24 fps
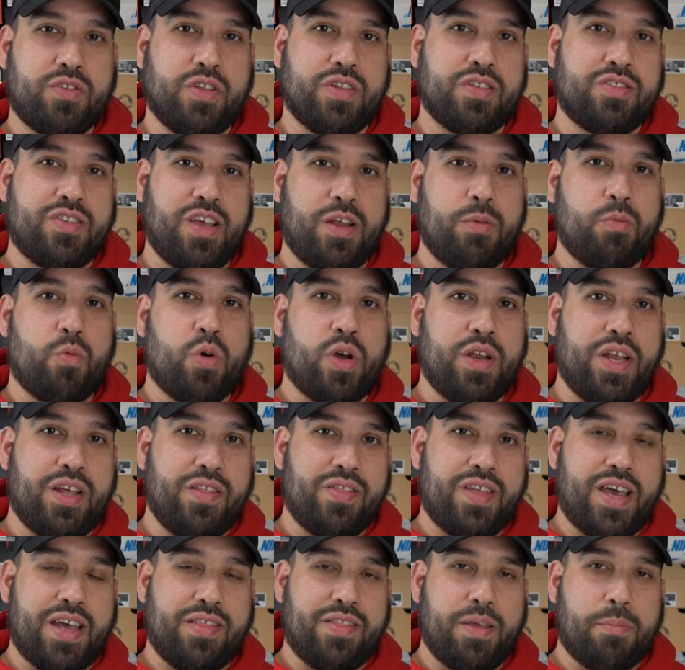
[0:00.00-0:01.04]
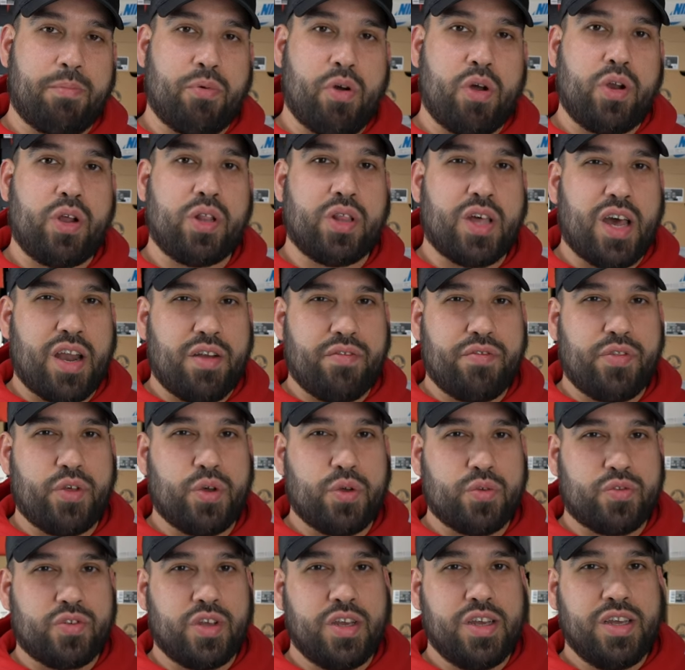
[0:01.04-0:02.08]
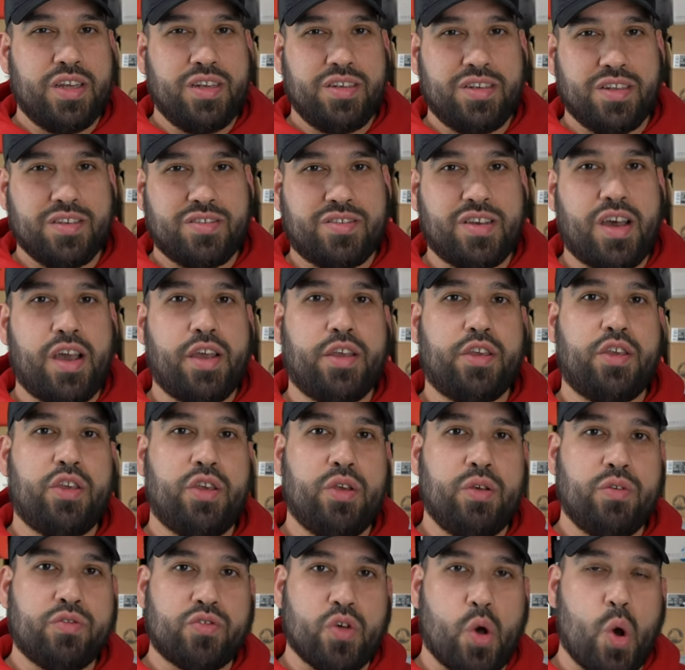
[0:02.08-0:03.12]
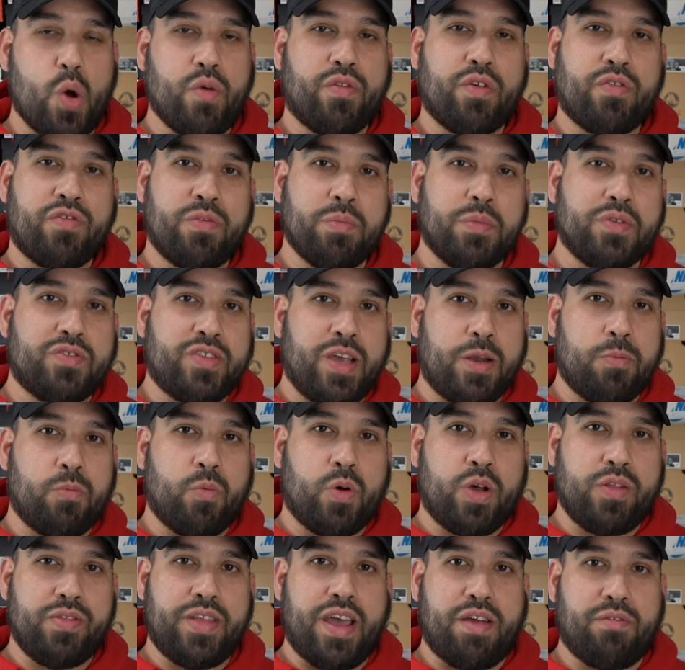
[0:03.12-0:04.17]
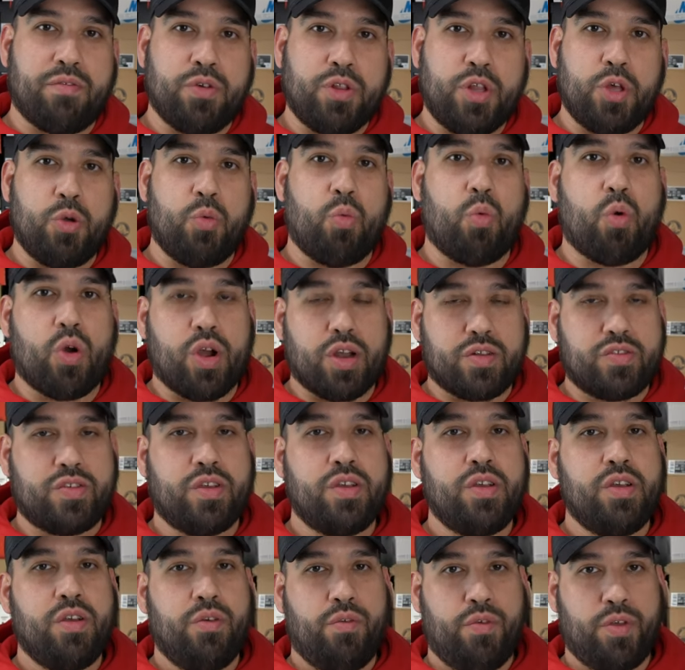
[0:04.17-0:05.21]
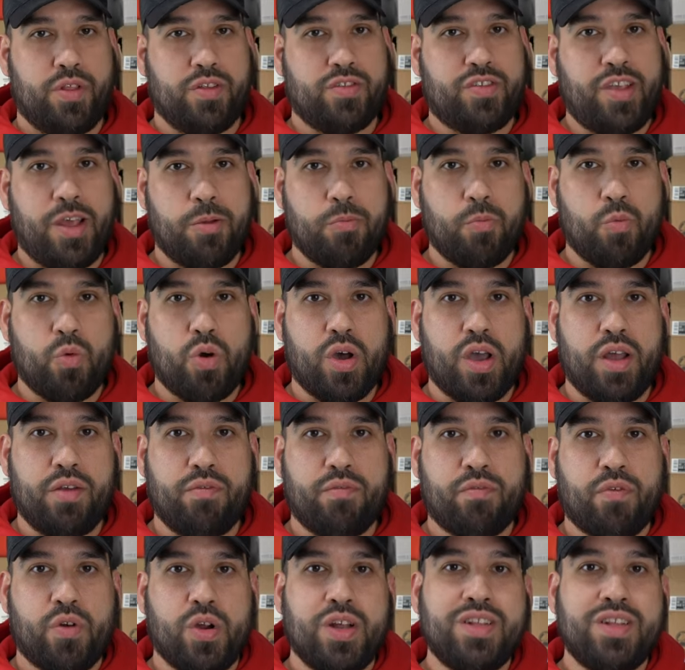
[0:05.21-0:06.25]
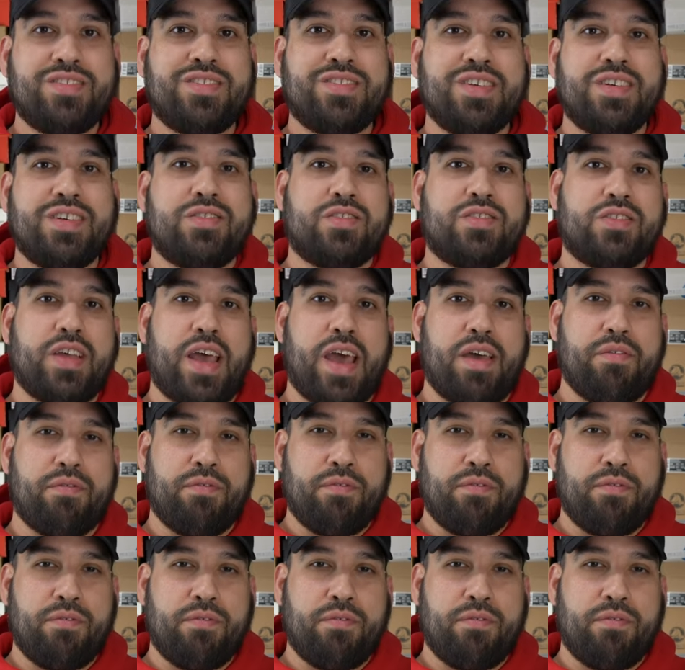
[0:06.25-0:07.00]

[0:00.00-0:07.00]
to the Tatum 1 in that they brought a lot of those design cues over from the Tatum 1 that really worked for the Tatum 1. For instance, that